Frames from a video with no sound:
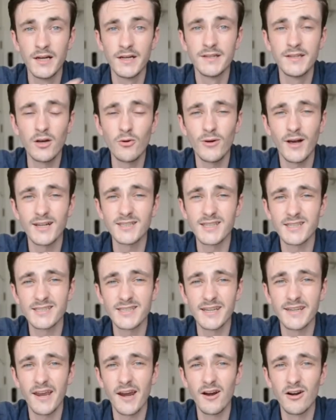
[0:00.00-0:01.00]
Now, as I
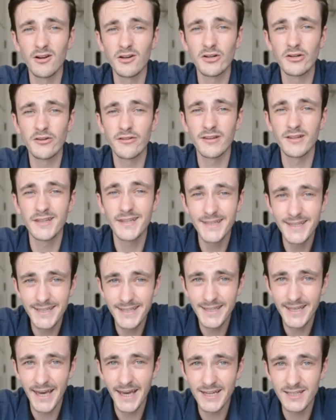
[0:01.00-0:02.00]
said earlier, the league
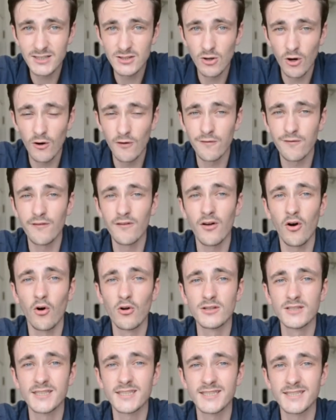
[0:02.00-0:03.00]
kicks off
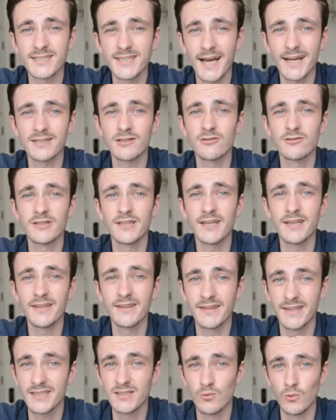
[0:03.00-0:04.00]
on Saturday
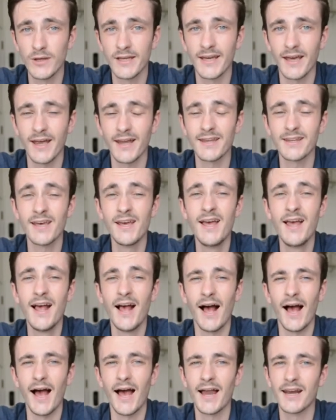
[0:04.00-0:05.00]
this weekend,
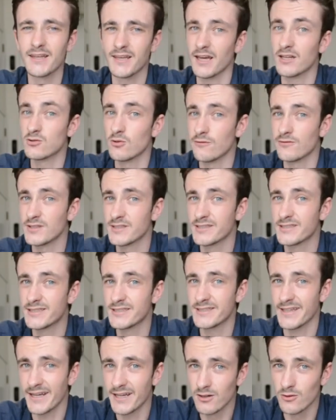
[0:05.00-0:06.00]
and it kicks off in
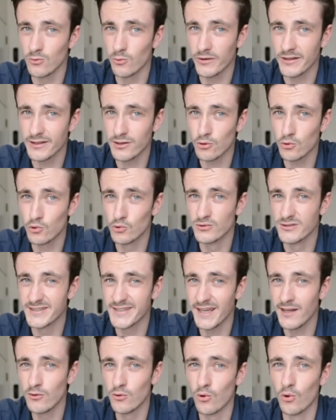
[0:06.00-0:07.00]
style with
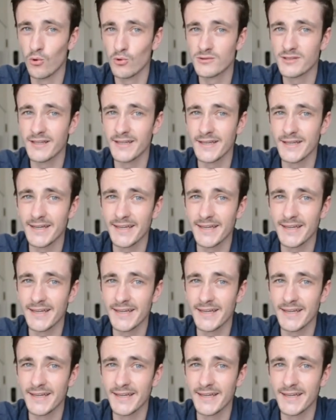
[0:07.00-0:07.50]
Cruzeiro hosting